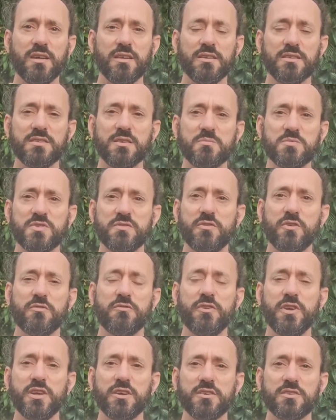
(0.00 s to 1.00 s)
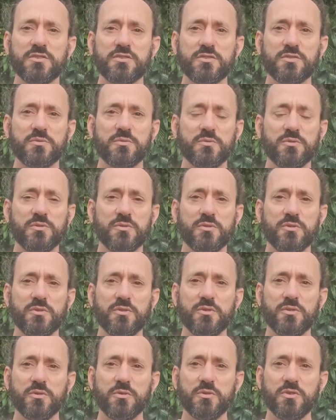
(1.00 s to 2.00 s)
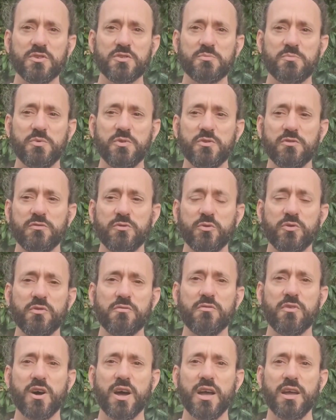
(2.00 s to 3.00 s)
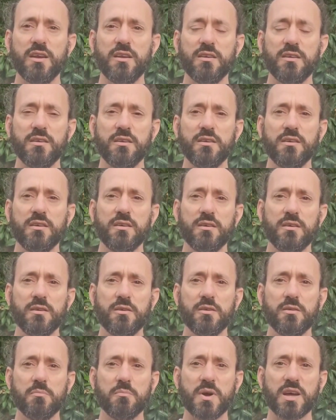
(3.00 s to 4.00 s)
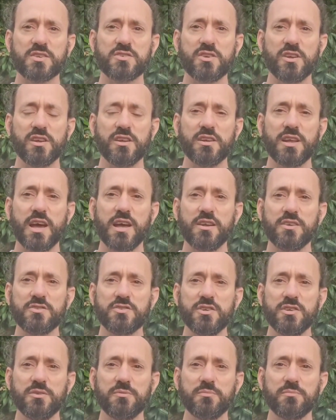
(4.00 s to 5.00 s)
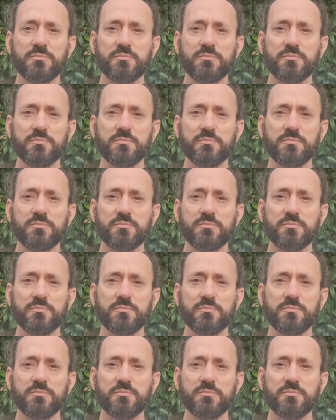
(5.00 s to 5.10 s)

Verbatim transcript: and the tips of your fingers with this beautiful divine masculine energy